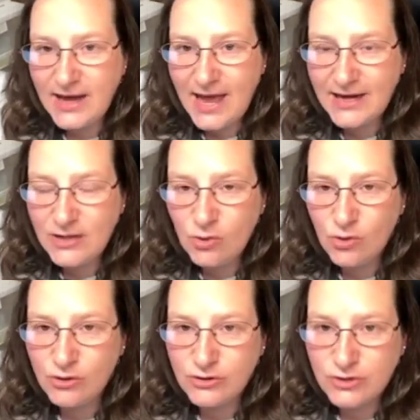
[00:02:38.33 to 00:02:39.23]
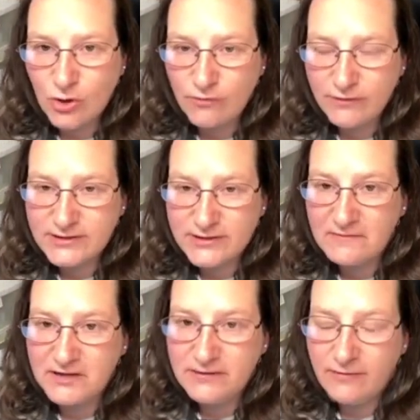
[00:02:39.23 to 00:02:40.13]
any orders over
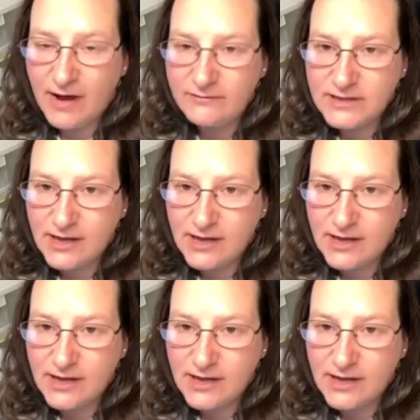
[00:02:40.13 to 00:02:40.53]
$75.